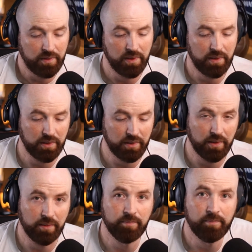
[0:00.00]
And
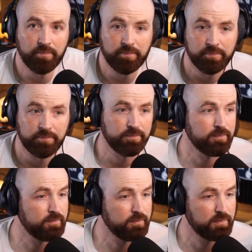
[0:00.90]
let's
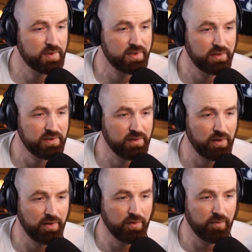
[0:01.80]
see,
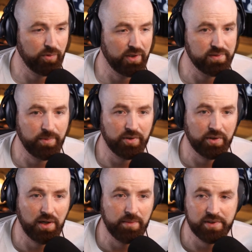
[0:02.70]
bring up some other
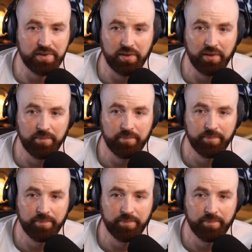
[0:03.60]
comments here.